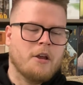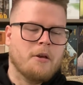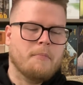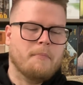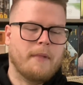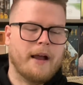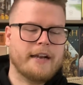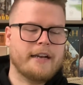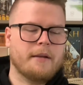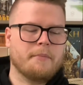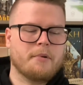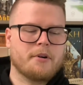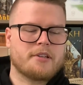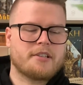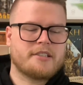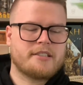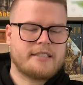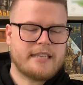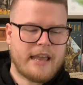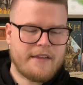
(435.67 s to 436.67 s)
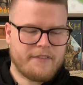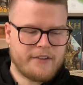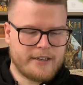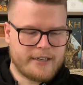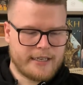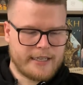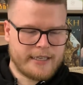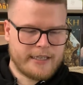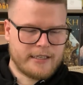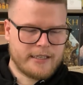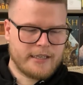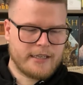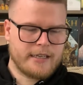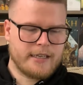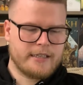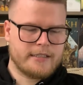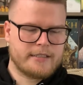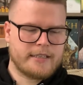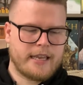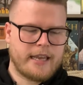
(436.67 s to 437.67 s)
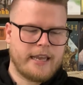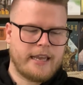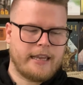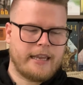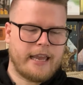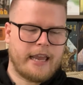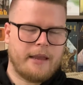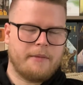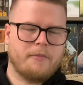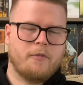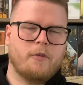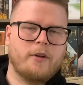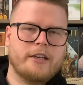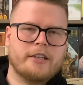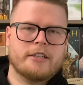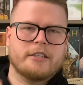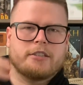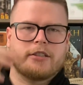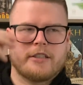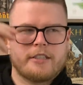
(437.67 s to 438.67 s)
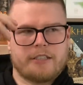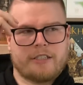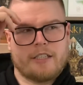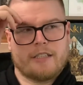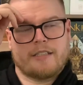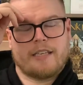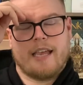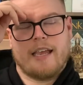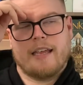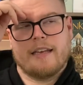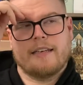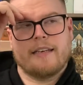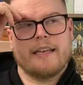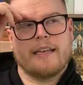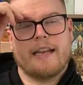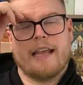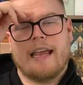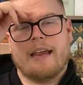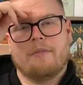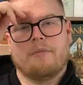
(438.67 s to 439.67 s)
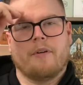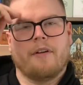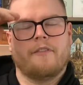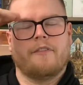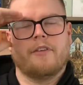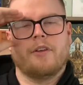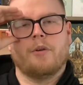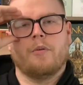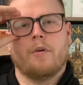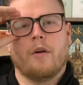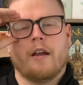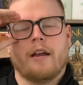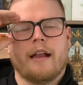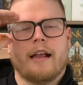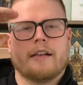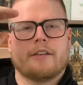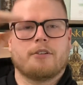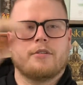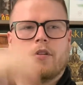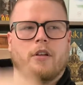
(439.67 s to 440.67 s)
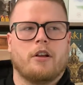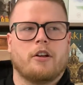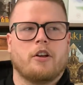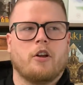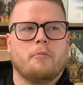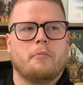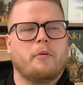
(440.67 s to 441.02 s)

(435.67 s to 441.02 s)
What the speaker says: My number 70 is a game we actually just did a review on not too long ago,